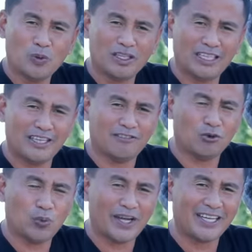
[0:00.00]
will
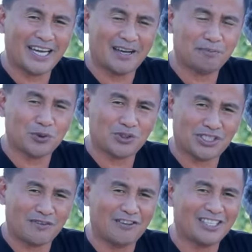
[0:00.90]
even weigh up to
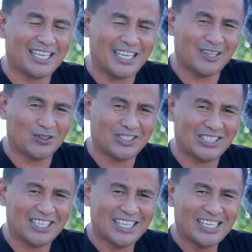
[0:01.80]
seven
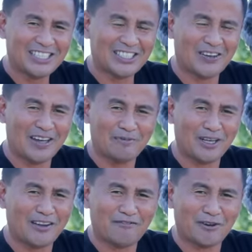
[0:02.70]
kilos. So I'm
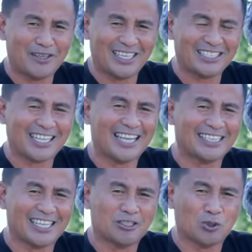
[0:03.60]
really very
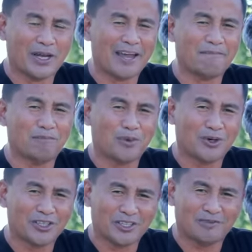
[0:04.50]
excited to have
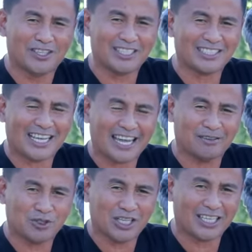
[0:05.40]
more of this
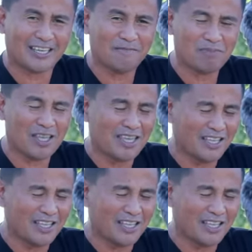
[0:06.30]
kind of chicken.